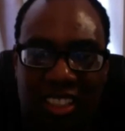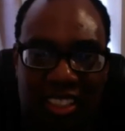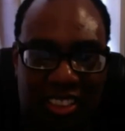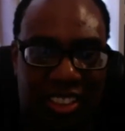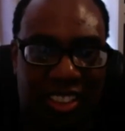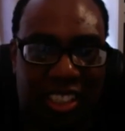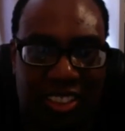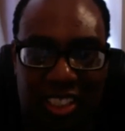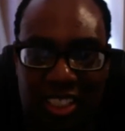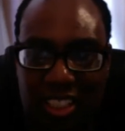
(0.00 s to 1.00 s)
Because you know,
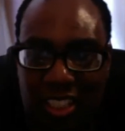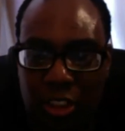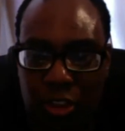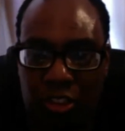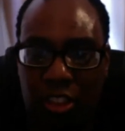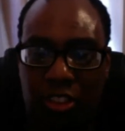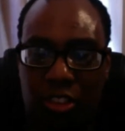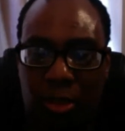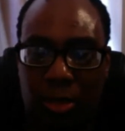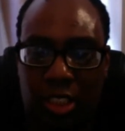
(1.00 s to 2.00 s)
I enjoy
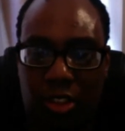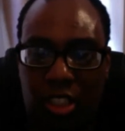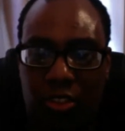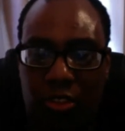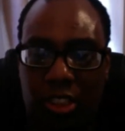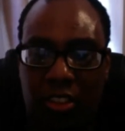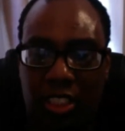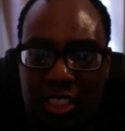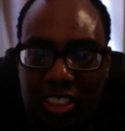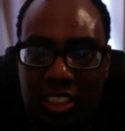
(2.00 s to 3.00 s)
talking, you know,
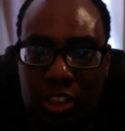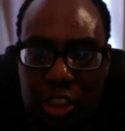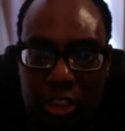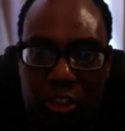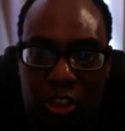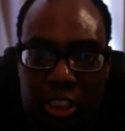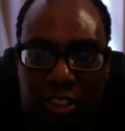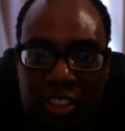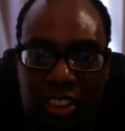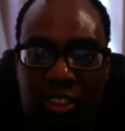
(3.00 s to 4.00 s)
in your shows. You know,
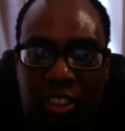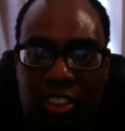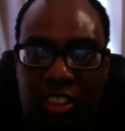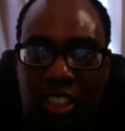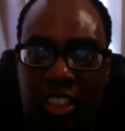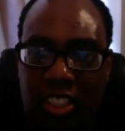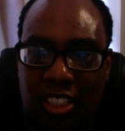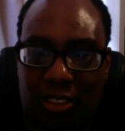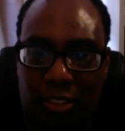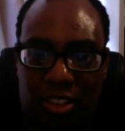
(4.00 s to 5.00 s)
it's so good to
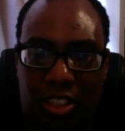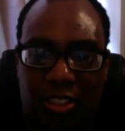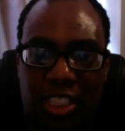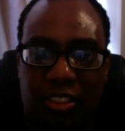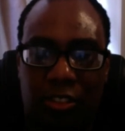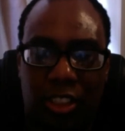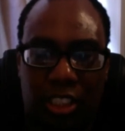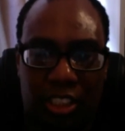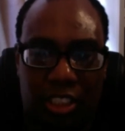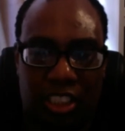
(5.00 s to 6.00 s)
have a conversation with you
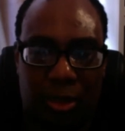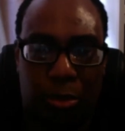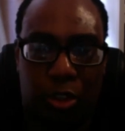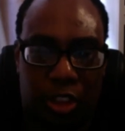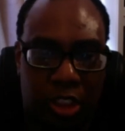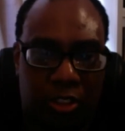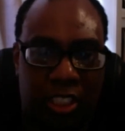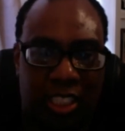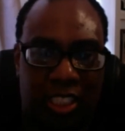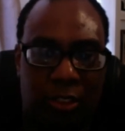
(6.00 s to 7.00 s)
because I support you and
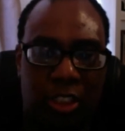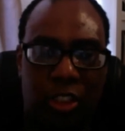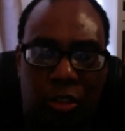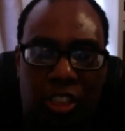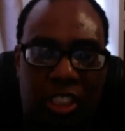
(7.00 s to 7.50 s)
everything you do.